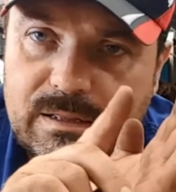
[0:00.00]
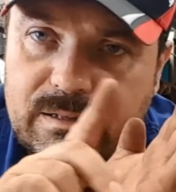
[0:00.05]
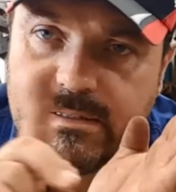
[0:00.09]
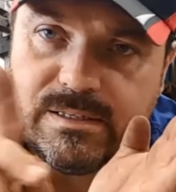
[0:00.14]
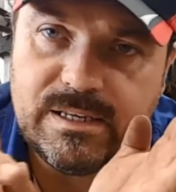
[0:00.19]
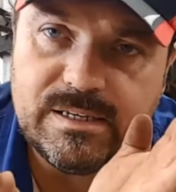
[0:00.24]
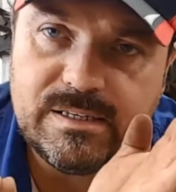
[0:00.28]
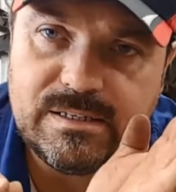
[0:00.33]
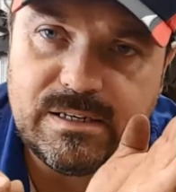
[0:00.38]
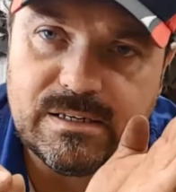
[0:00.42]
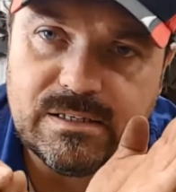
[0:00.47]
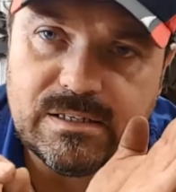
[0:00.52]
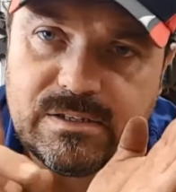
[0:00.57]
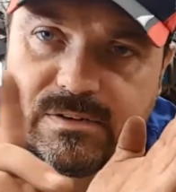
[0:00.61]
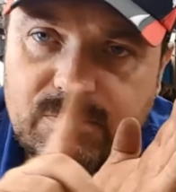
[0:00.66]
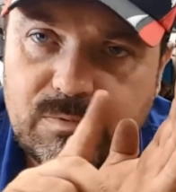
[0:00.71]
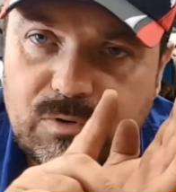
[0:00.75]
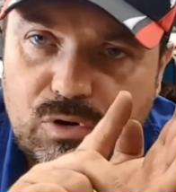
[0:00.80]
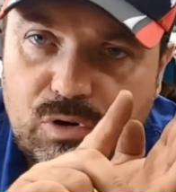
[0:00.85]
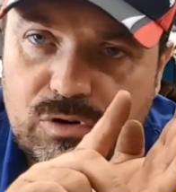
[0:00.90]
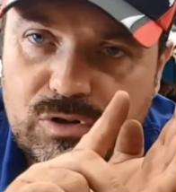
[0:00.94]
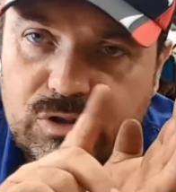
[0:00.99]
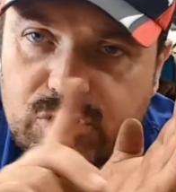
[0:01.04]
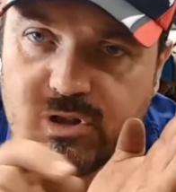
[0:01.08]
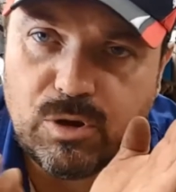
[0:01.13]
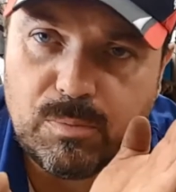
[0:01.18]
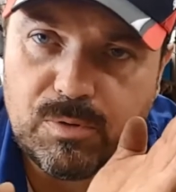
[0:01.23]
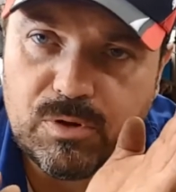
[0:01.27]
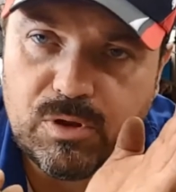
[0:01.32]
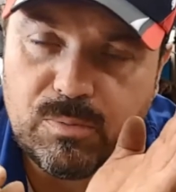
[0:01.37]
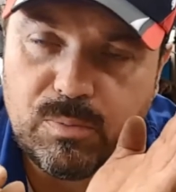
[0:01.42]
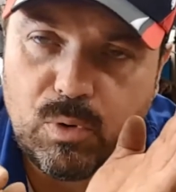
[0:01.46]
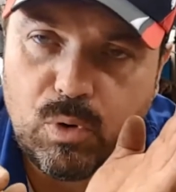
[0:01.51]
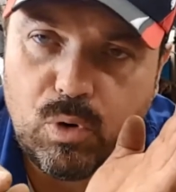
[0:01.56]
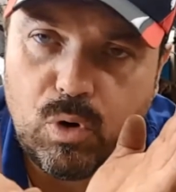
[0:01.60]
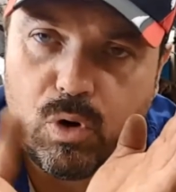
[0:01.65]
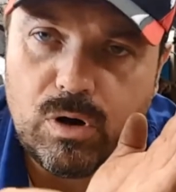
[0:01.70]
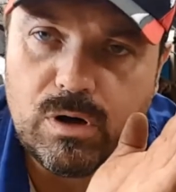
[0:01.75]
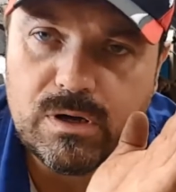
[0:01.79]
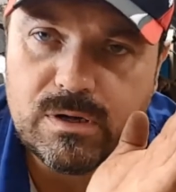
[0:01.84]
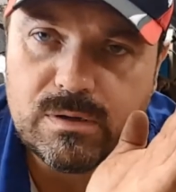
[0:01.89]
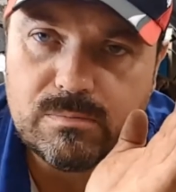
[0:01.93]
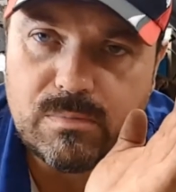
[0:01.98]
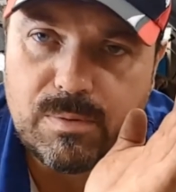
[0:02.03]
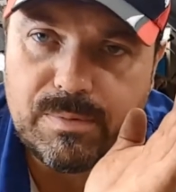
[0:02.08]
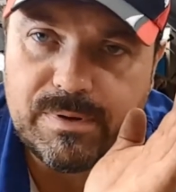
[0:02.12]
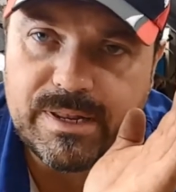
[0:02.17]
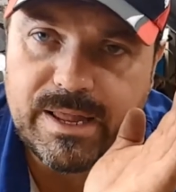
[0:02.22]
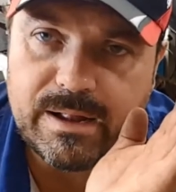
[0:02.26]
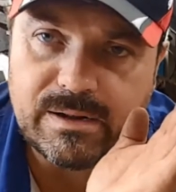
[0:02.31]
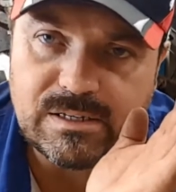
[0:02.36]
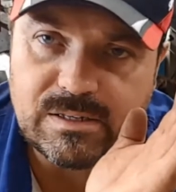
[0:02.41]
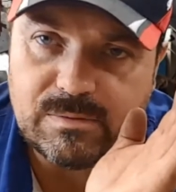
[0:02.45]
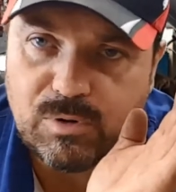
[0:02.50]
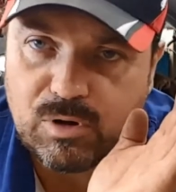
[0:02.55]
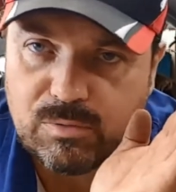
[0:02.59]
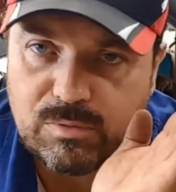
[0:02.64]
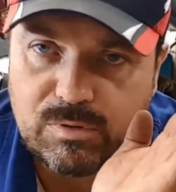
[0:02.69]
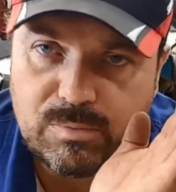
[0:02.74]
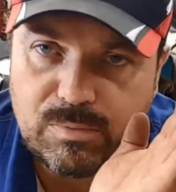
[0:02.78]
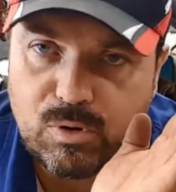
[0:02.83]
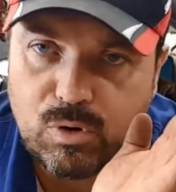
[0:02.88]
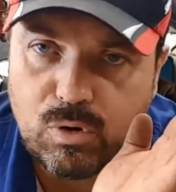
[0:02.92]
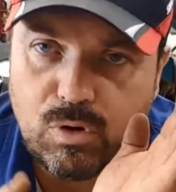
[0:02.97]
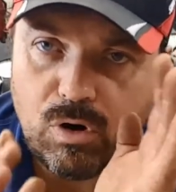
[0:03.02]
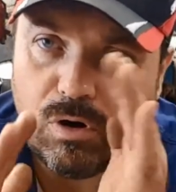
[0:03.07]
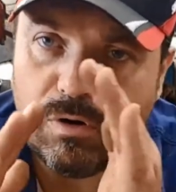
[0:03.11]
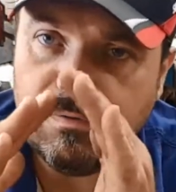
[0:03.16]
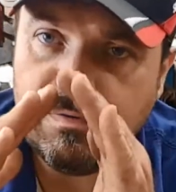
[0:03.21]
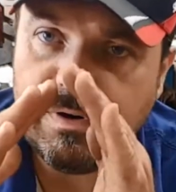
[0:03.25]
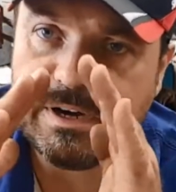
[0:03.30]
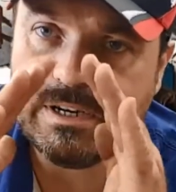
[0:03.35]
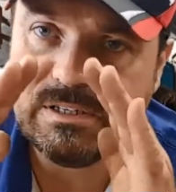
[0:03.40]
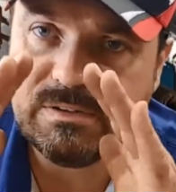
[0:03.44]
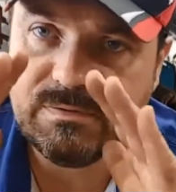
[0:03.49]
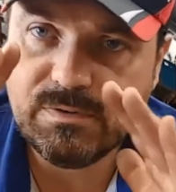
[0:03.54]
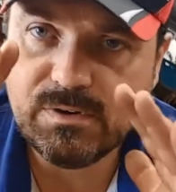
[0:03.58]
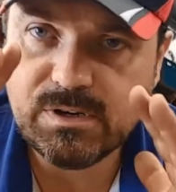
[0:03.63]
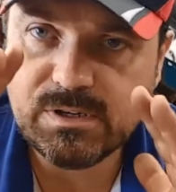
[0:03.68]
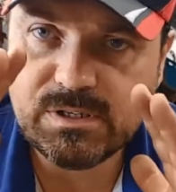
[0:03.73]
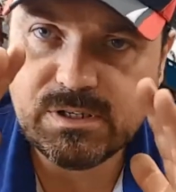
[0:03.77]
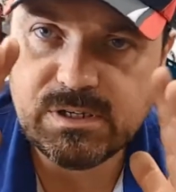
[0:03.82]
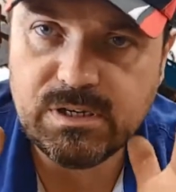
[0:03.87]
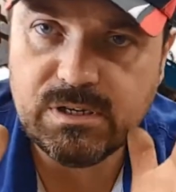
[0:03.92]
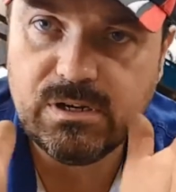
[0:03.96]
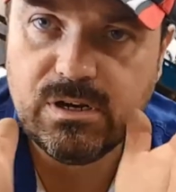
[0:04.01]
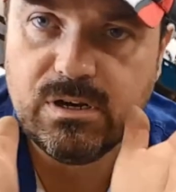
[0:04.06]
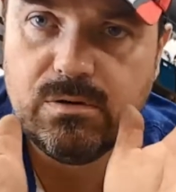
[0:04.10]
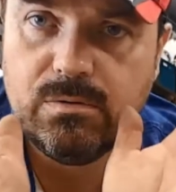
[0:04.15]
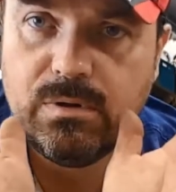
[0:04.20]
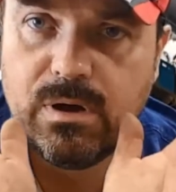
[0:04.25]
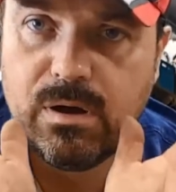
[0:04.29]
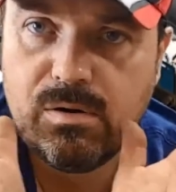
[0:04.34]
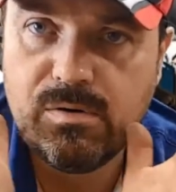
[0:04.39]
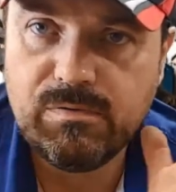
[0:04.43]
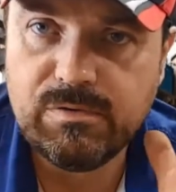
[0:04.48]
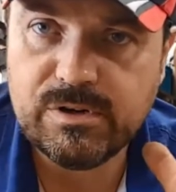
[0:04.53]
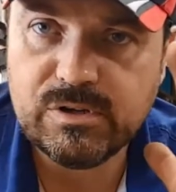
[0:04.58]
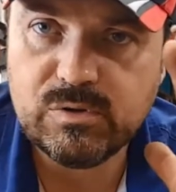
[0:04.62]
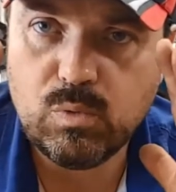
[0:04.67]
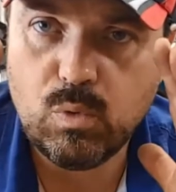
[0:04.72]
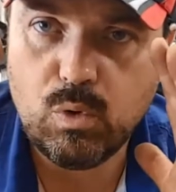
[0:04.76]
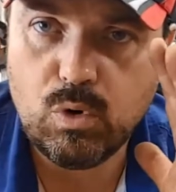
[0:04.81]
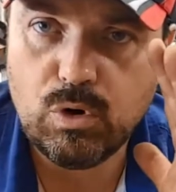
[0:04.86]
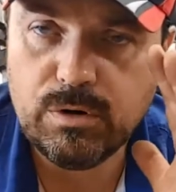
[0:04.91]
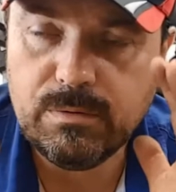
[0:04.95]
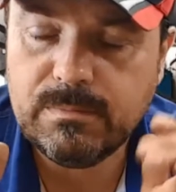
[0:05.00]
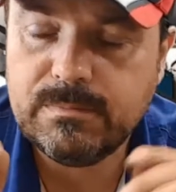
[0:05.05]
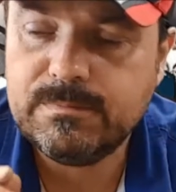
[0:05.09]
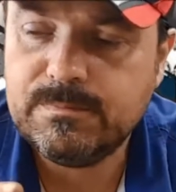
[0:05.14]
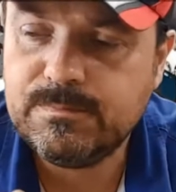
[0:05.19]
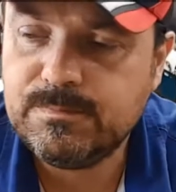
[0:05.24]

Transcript: distance from across the top of the bore, maybe down to the bottom of the bore, or vice versa, you know, however it's worn.